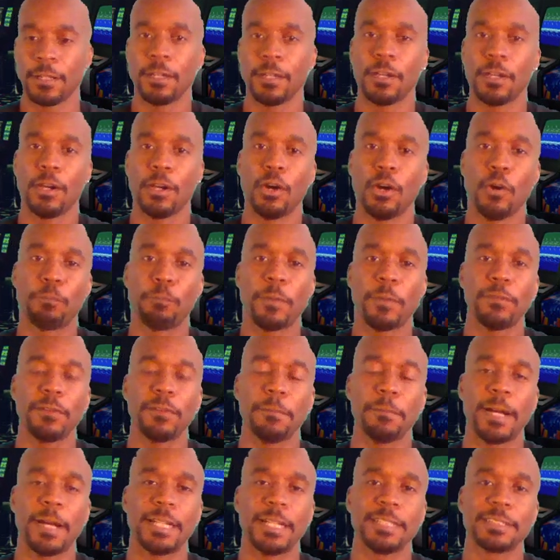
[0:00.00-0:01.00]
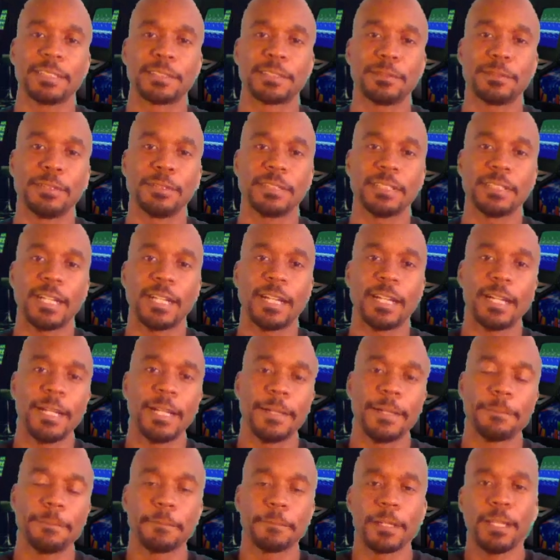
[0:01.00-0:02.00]
Hope everybody's doing all
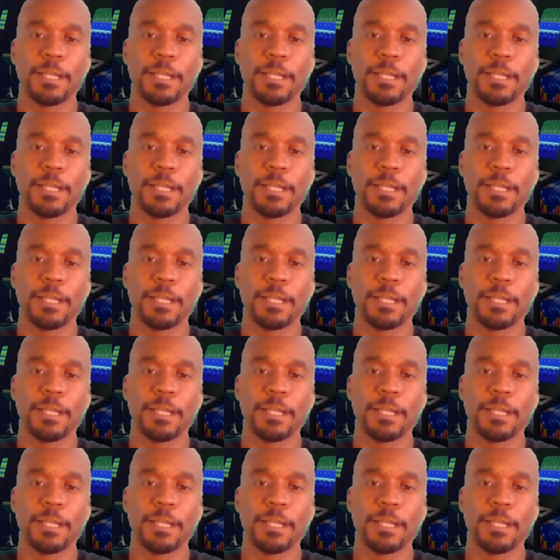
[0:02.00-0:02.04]
right.